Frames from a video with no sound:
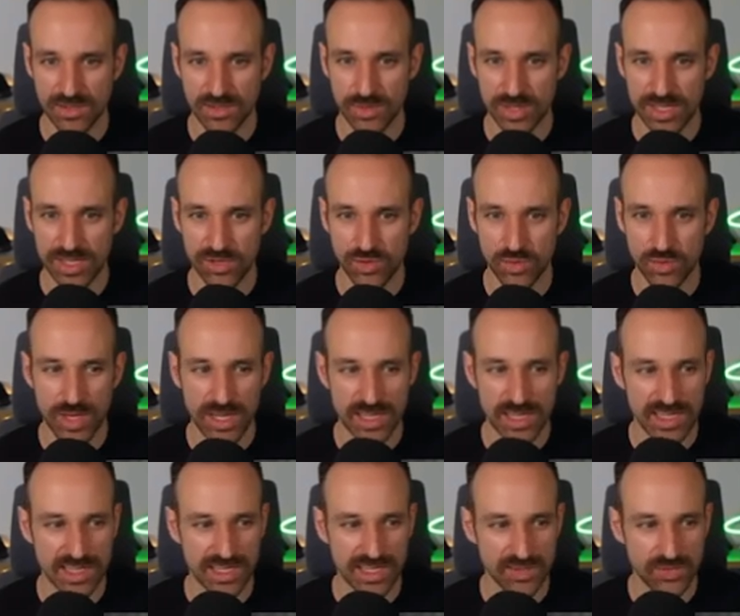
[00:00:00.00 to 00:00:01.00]
already
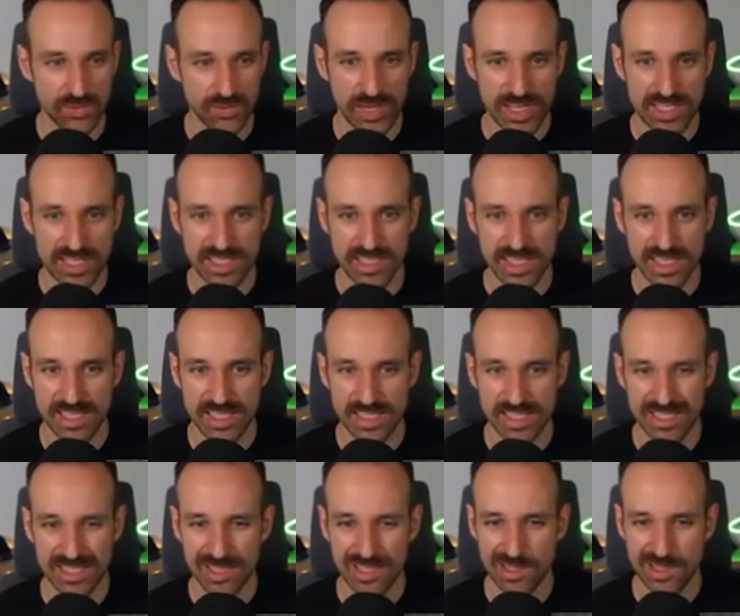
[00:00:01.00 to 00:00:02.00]
running Fastlane,
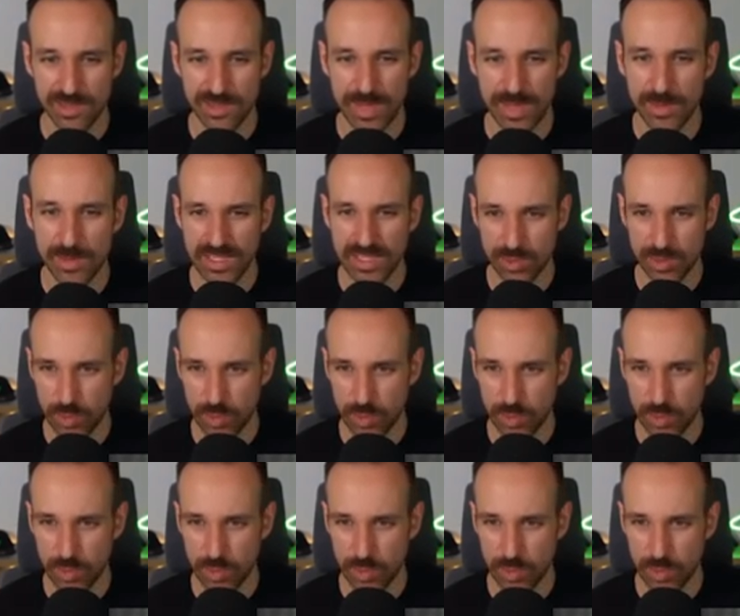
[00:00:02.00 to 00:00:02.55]
so maybe let's